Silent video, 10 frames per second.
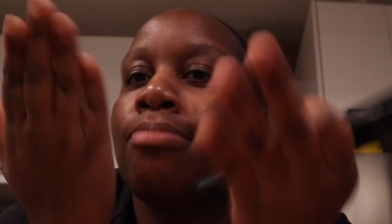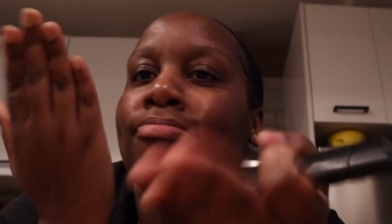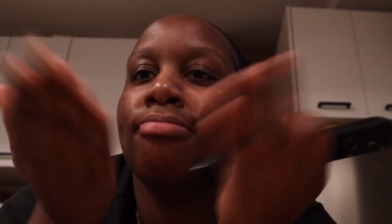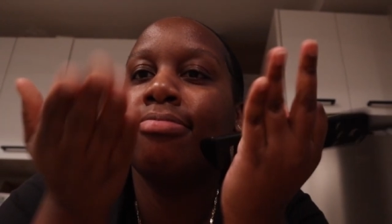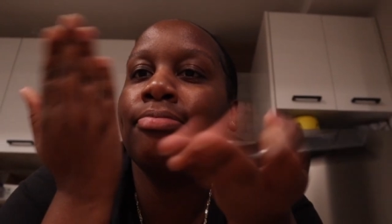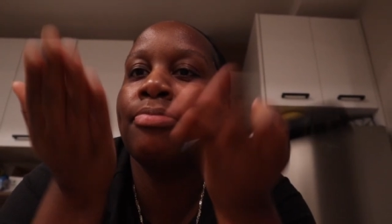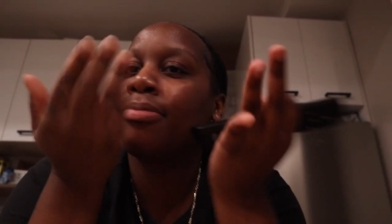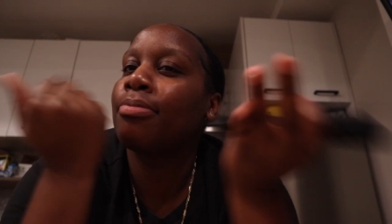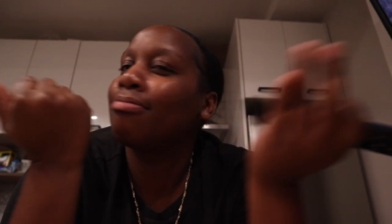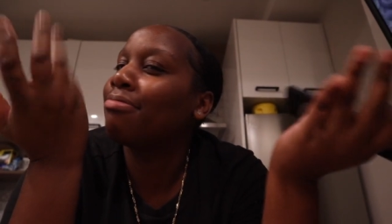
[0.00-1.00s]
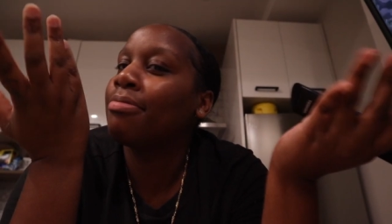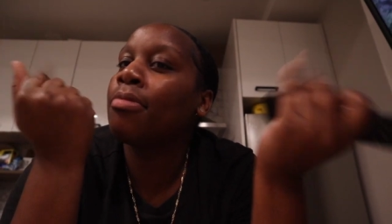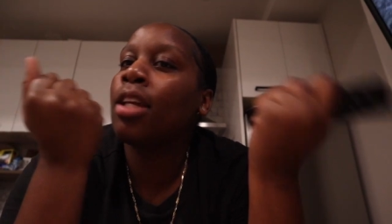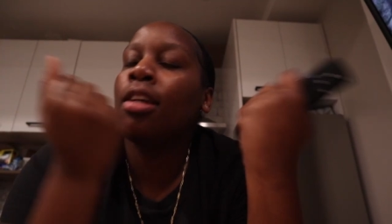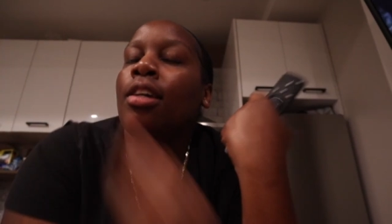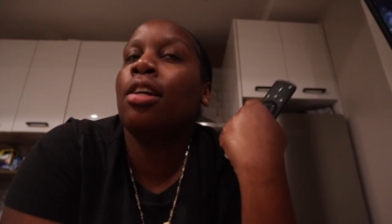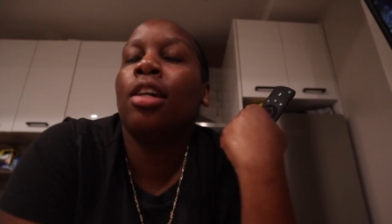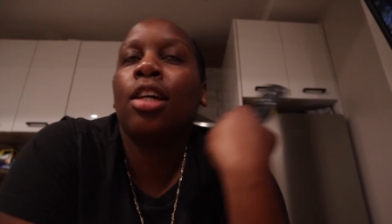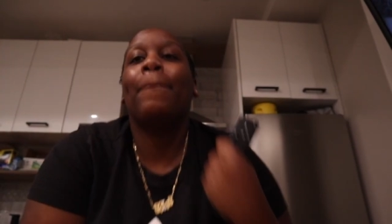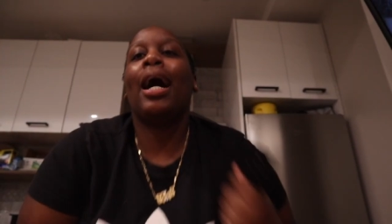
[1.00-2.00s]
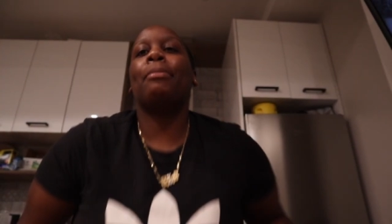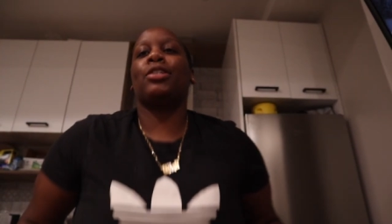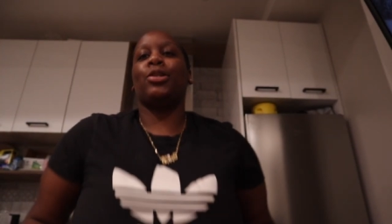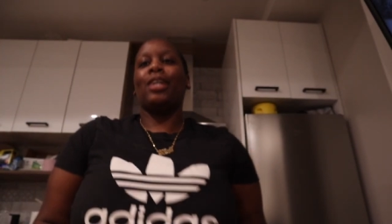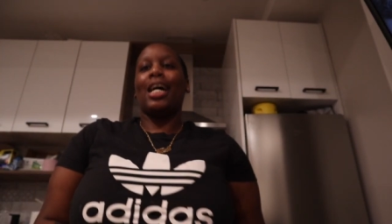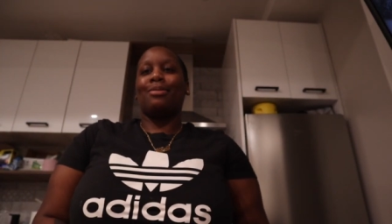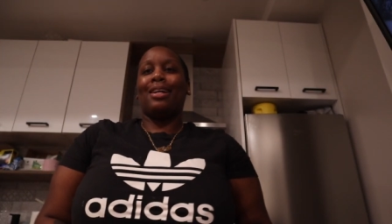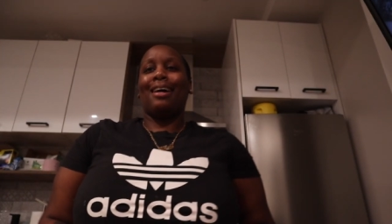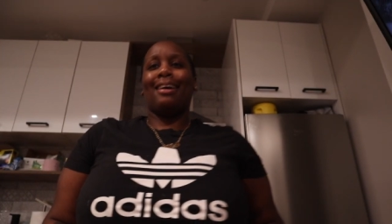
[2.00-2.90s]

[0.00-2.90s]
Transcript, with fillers: hmm but I'm gonna show you guys what I